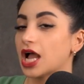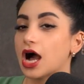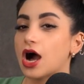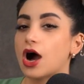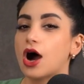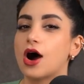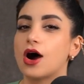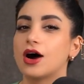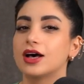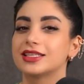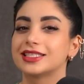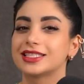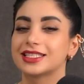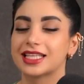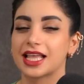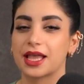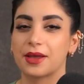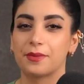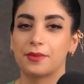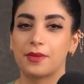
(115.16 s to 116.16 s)

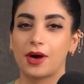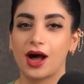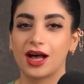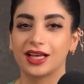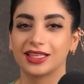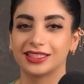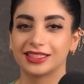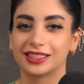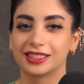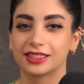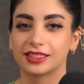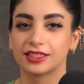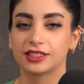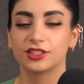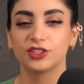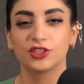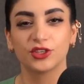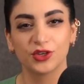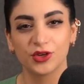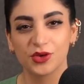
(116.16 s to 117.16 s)
Aseman,
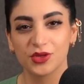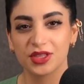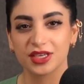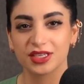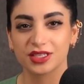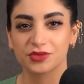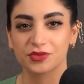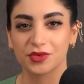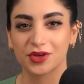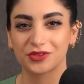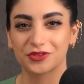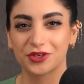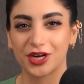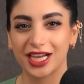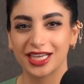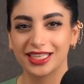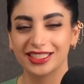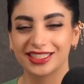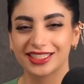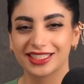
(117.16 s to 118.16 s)
you know this one,
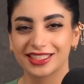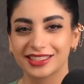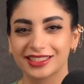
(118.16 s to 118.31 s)
right?